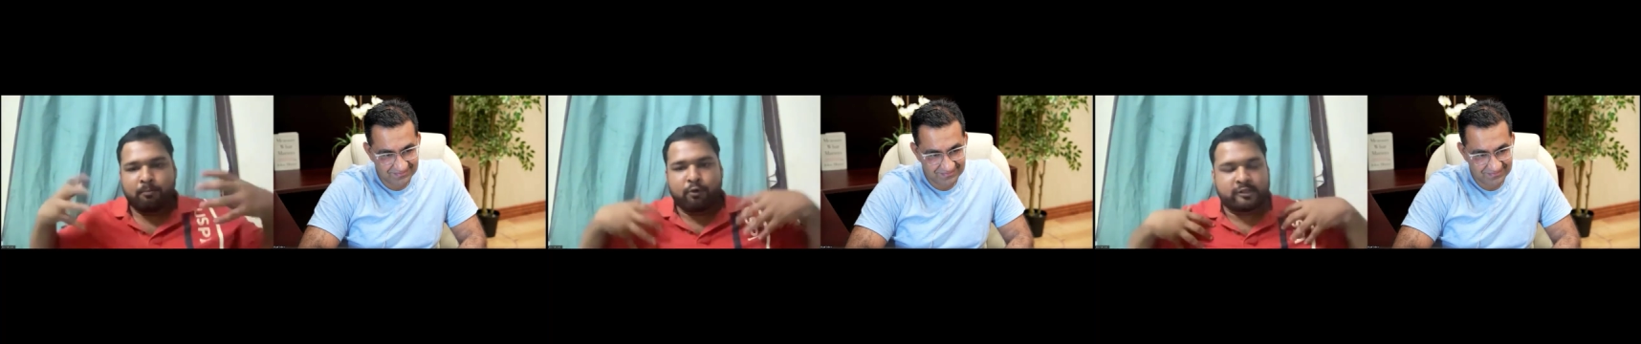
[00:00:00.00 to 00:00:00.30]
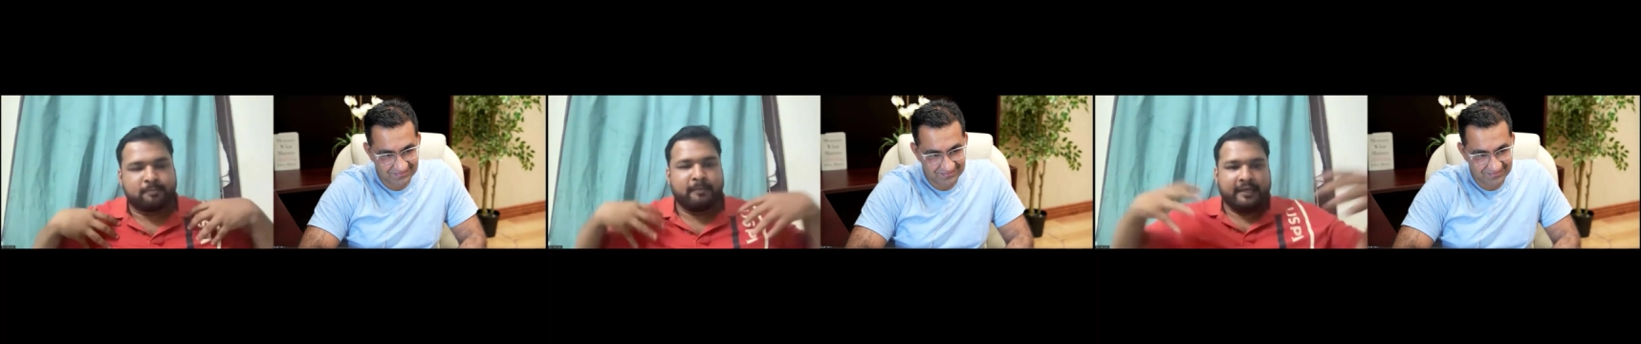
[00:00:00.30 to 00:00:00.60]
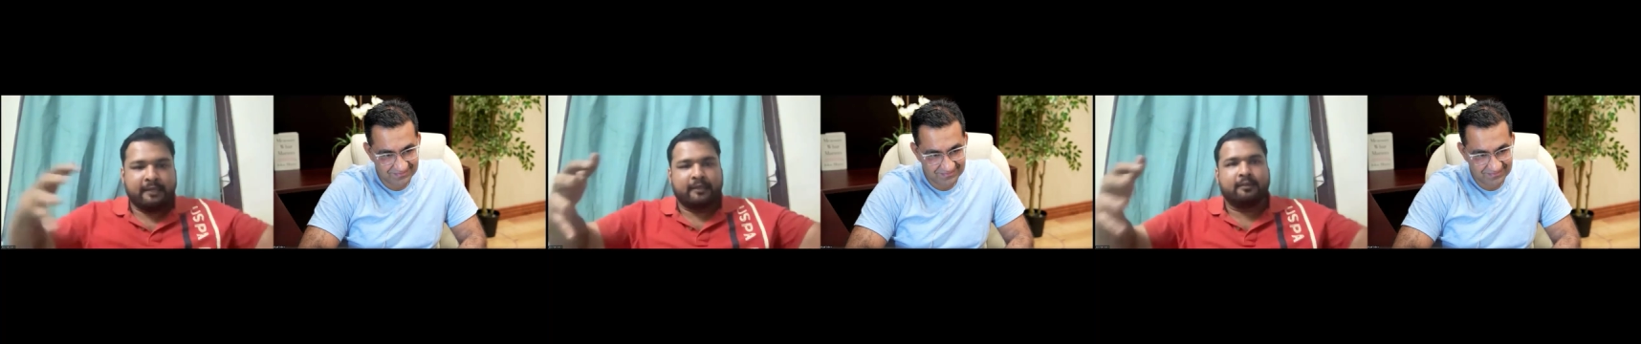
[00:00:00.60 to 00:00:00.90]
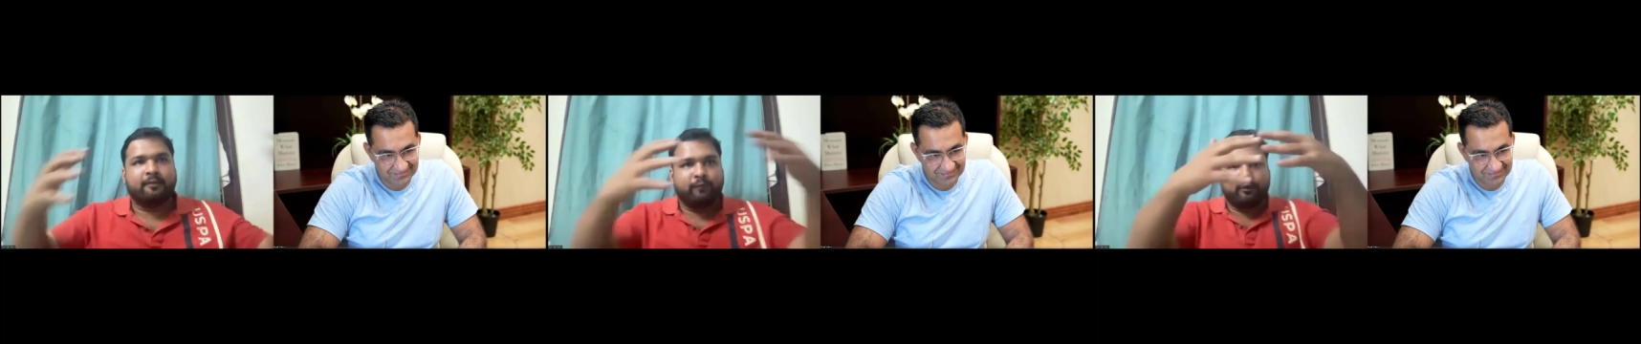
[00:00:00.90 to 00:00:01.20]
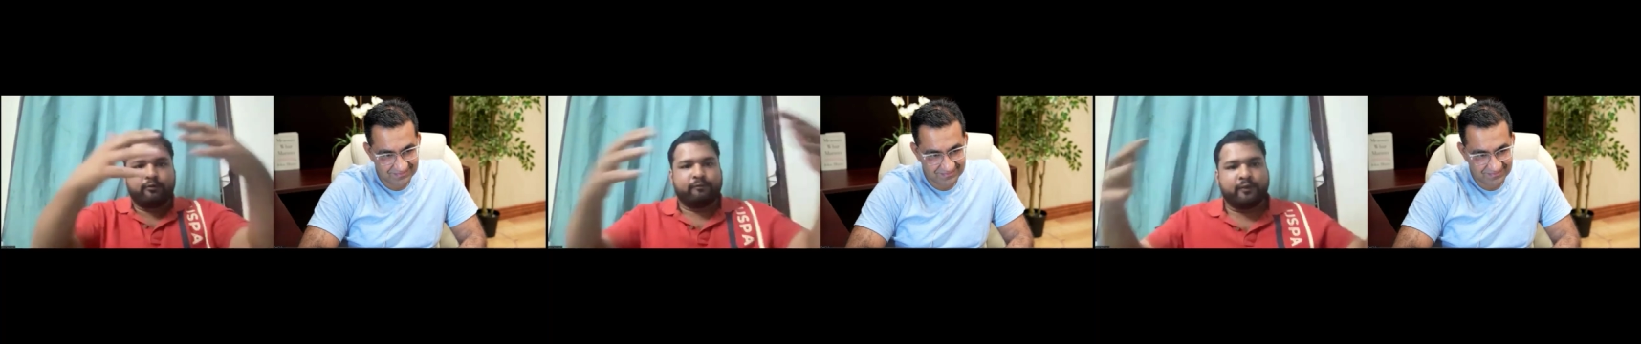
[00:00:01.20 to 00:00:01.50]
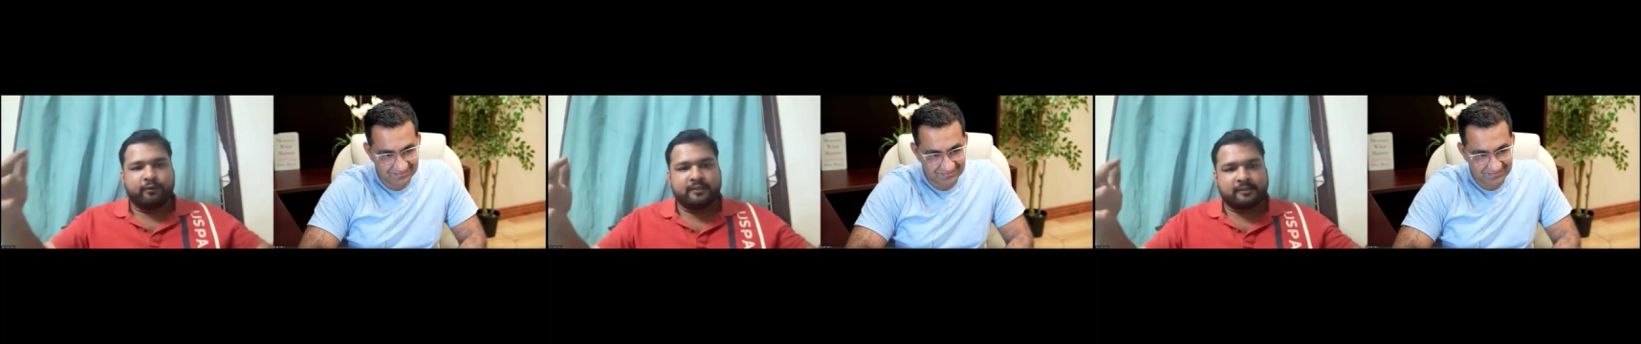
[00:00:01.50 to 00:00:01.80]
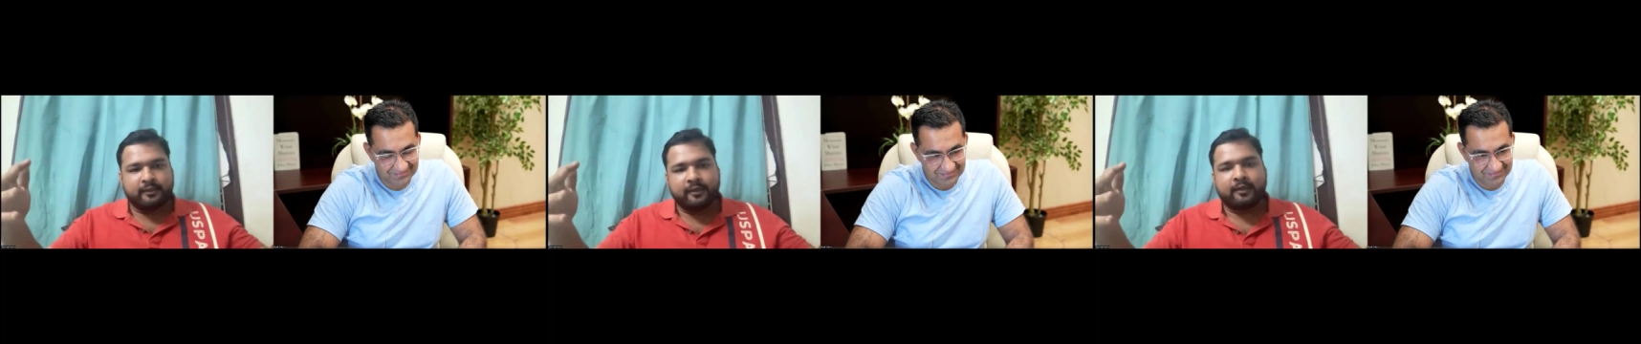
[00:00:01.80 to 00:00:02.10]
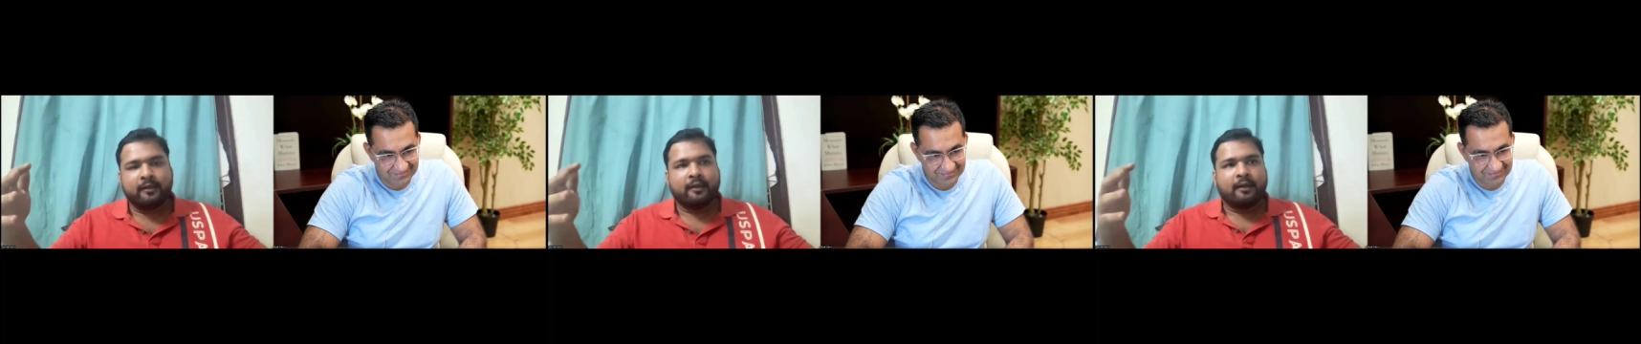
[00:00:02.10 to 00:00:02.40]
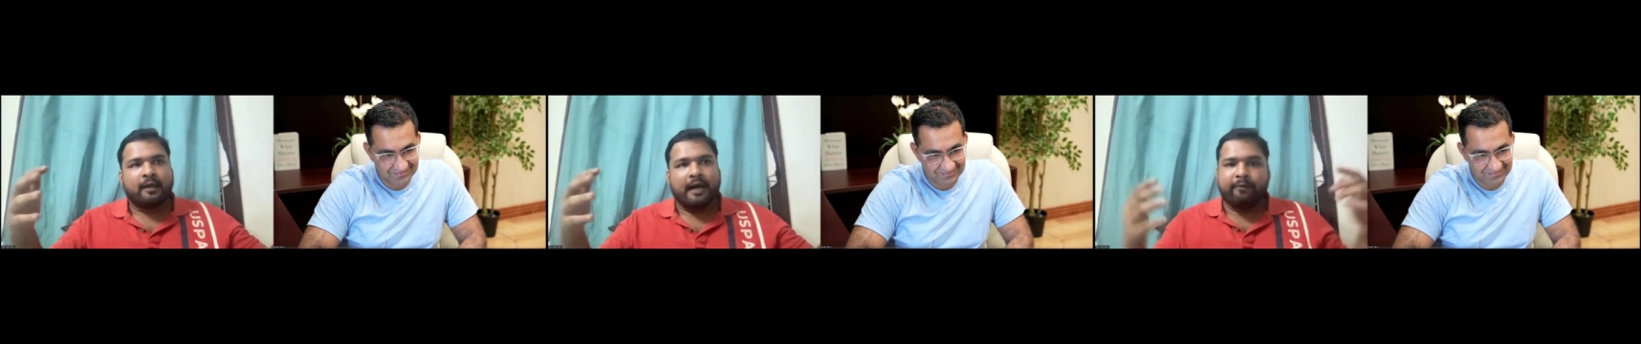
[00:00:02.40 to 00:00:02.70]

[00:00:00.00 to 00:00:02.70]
Speaker 1: puts me in the view viewer seat hmm.